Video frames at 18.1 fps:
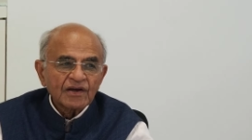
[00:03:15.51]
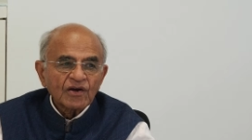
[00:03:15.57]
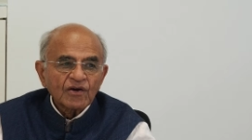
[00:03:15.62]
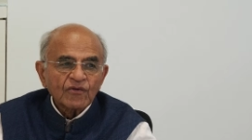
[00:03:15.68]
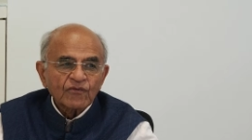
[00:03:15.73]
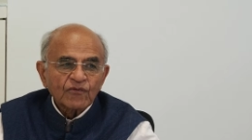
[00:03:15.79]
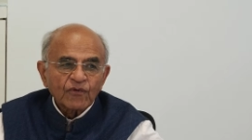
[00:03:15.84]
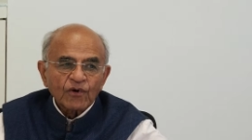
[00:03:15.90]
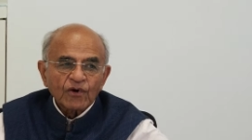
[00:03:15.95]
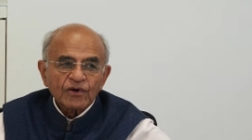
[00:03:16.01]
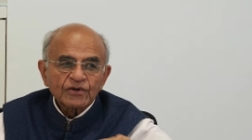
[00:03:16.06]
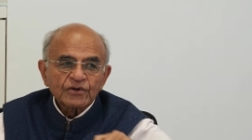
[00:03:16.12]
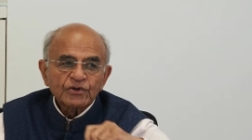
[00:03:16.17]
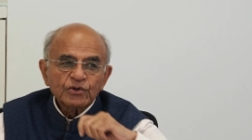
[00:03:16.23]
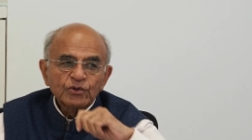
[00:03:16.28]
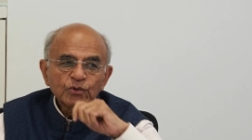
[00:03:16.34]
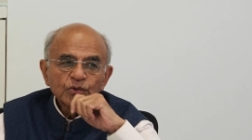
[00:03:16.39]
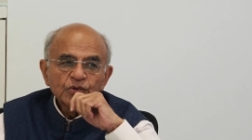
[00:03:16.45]
for
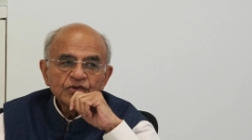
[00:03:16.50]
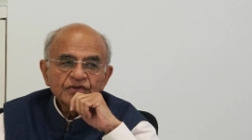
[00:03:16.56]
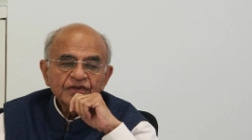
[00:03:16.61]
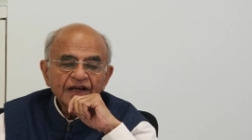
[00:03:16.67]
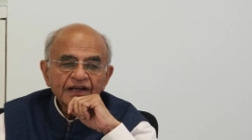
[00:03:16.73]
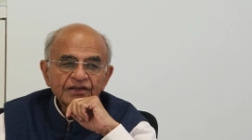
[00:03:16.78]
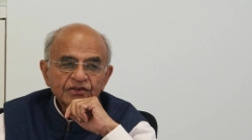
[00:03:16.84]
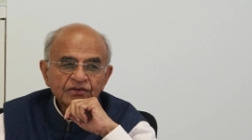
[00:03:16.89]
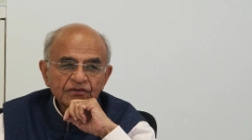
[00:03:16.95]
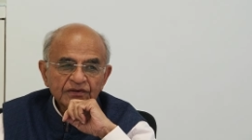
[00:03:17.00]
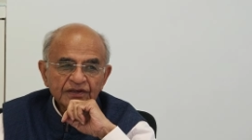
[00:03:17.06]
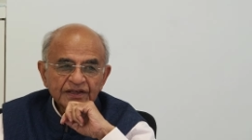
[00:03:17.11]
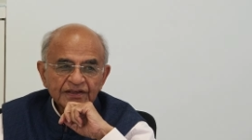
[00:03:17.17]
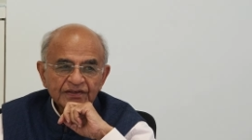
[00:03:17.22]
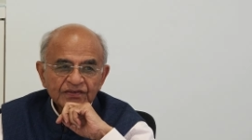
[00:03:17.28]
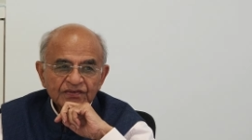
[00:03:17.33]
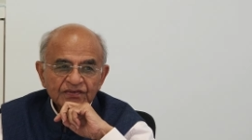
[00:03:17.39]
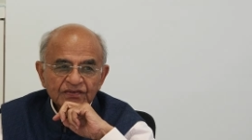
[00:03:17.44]
two
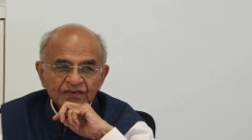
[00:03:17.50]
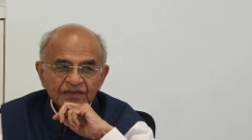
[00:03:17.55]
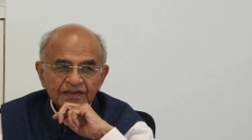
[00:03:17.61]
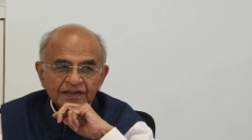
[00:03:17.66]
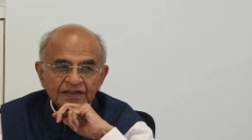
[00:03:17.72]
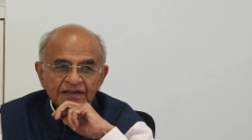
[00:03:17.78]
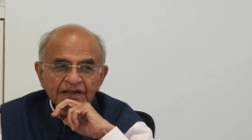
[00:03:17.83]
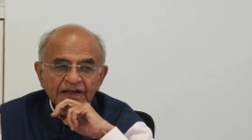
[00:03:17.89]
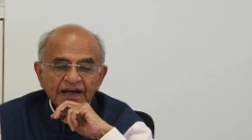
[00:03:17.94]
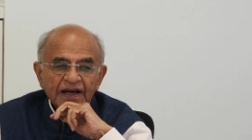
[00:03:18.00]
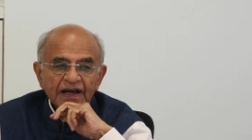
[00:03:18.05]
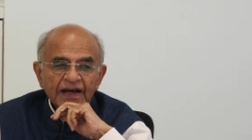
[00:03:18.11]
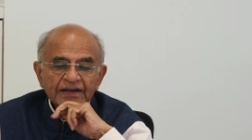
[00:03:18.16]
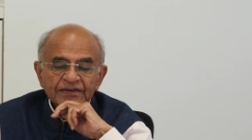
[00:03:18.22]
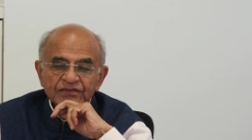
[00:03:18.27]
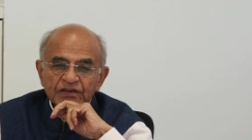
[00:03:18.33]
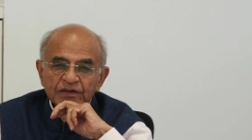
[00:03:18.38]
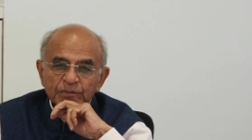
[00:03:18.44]
centuries
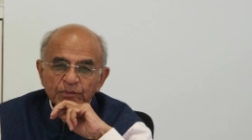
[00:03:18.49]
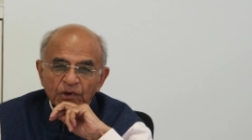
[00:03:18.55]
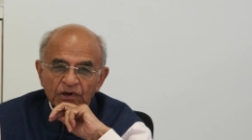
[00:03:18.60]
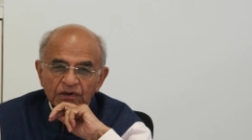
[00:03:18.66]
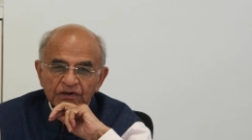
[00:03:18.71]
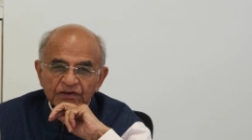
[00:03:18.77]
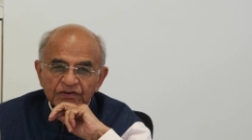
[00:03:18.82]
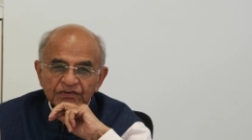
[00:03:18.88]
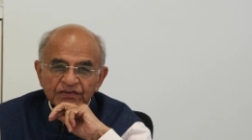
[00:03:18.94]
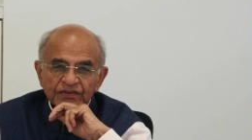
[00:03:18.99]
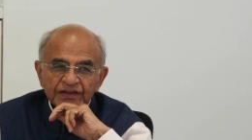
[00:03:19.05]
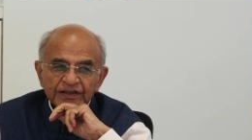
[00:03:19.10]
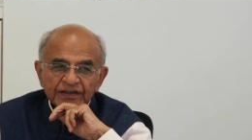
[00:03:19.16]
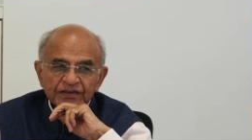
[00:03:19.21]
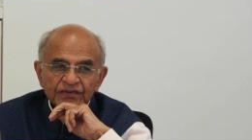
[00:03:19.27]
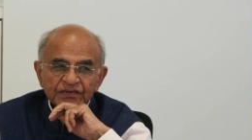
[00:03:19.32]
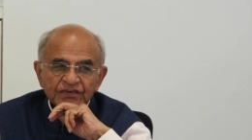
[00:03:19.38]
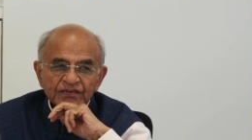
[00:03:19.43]
as
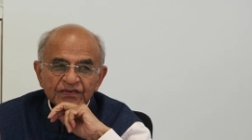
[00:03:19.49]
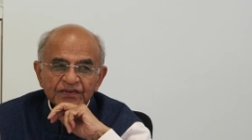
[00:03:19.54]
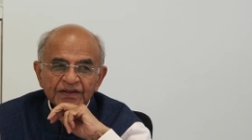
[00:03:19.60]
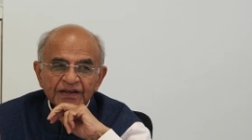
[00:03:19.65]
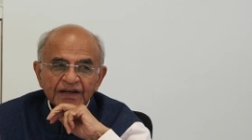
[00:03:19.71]
democracies